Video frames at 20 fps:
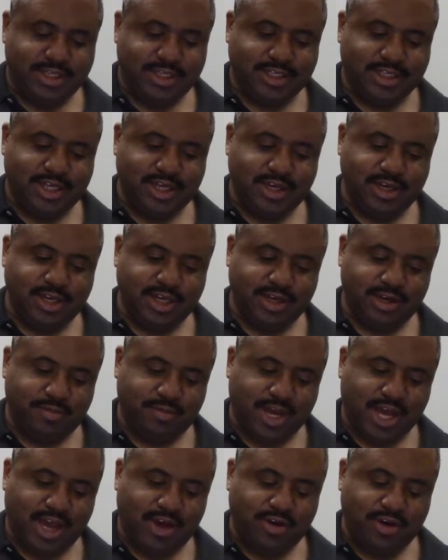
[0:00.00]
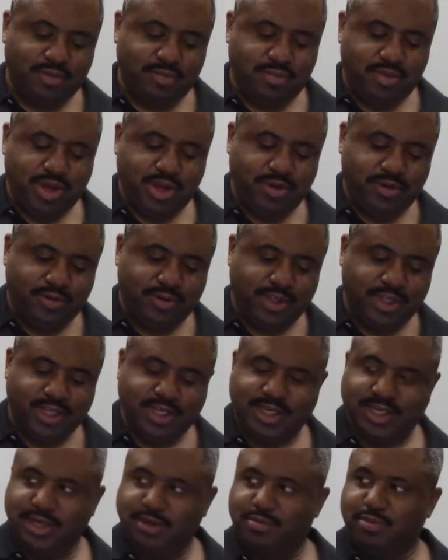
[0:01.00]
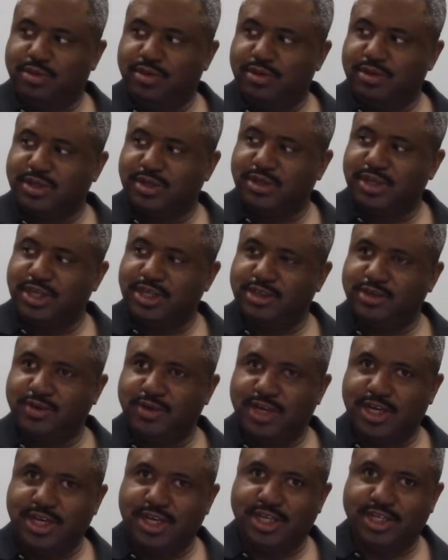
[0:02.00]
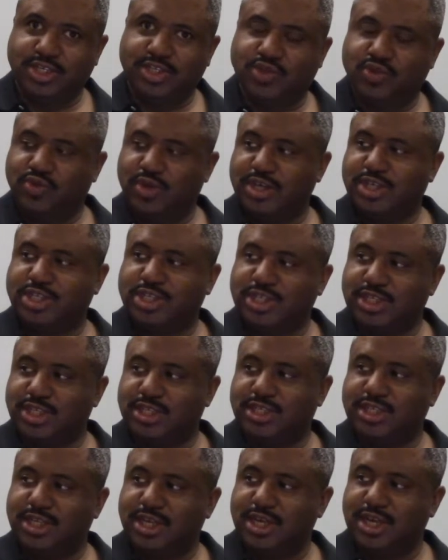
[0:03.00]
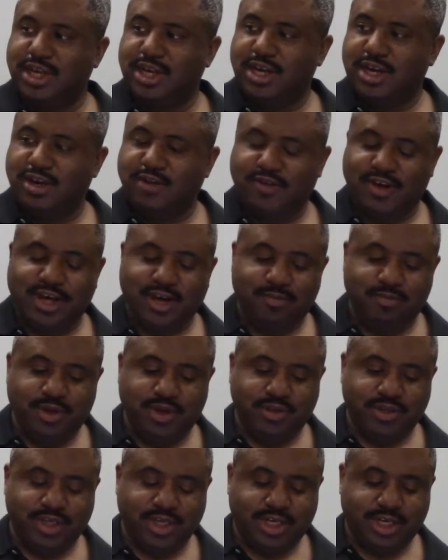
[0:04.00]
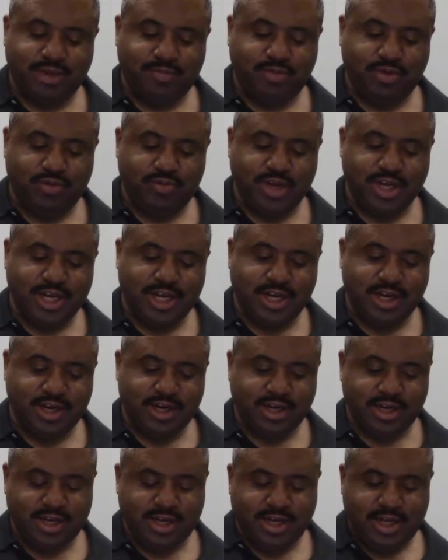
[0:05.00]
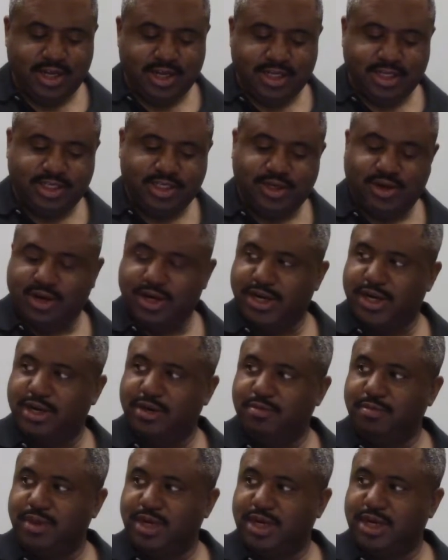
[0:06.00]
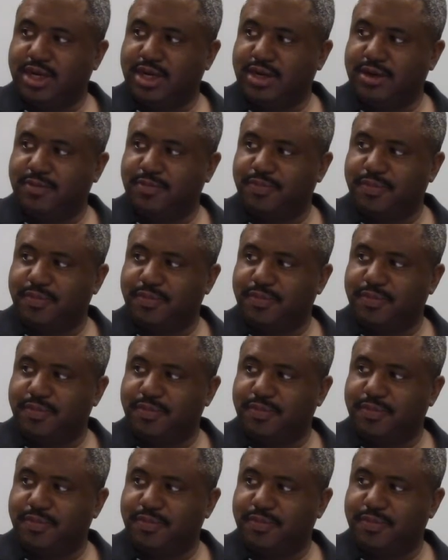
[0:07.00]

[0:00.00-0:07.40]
telling them how to build the temple. So these are in the instructions of how to build the temple. We kind of start in the middle